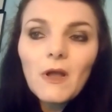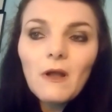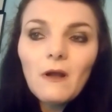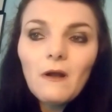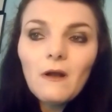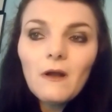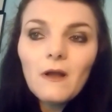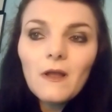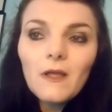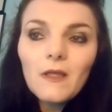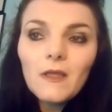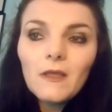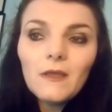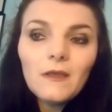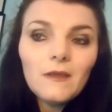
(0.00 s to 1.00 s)

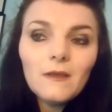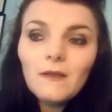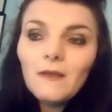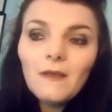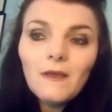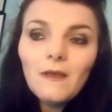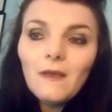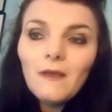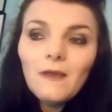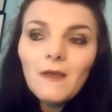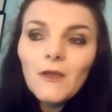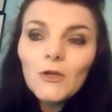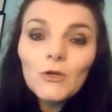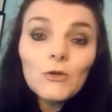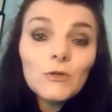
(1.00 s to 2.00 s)
I
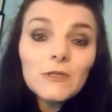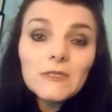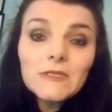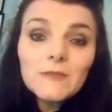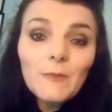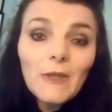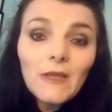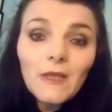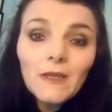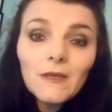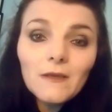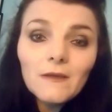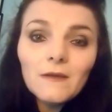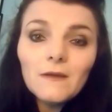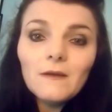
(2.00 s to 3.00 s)
couldn't
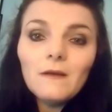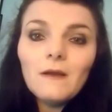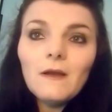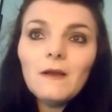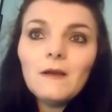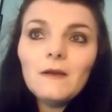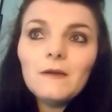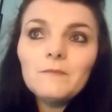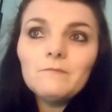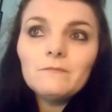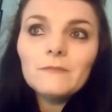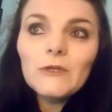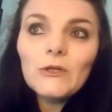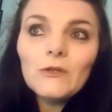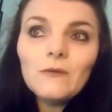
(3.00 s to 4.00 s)
speak,
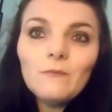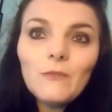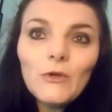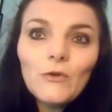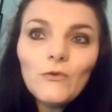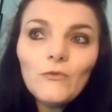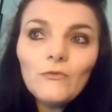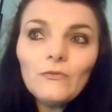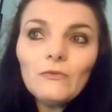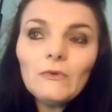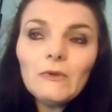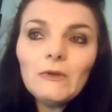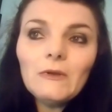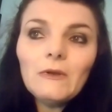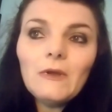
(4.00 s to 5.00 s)
couldn't move,
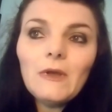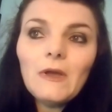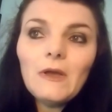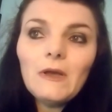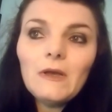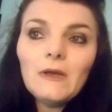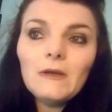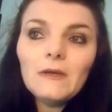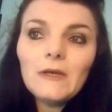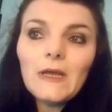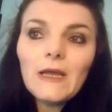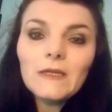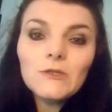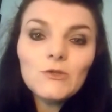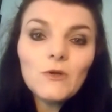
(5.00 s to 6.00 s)

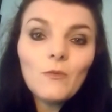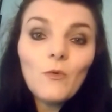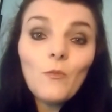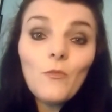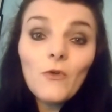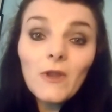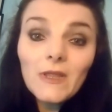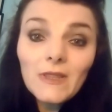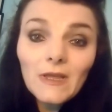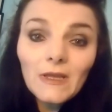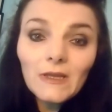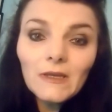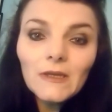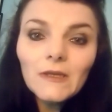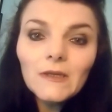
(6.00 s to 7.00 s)
had trouble
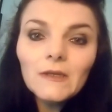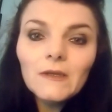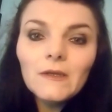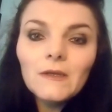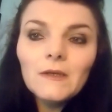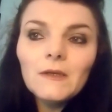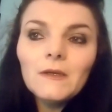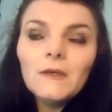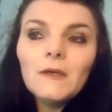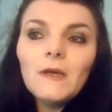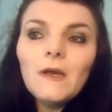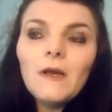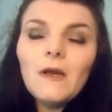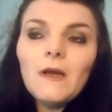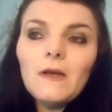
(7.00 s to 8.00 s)
breathing,
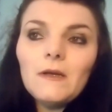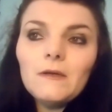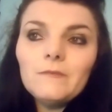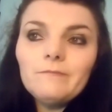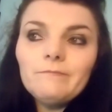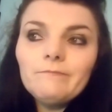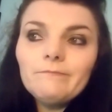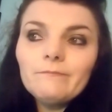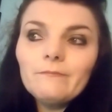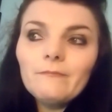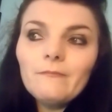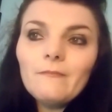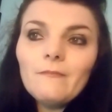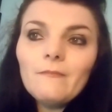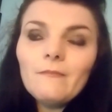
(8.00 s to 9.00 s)
and
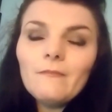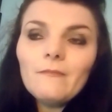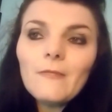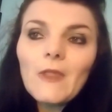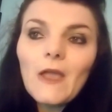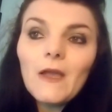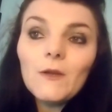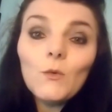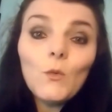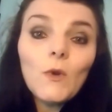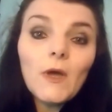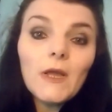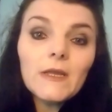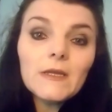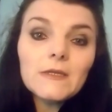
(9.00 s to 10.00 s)
all
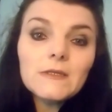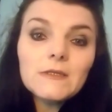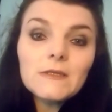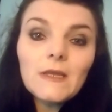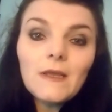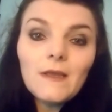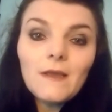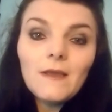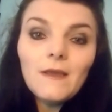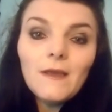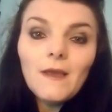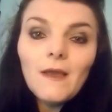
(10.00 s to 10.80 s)
I could see,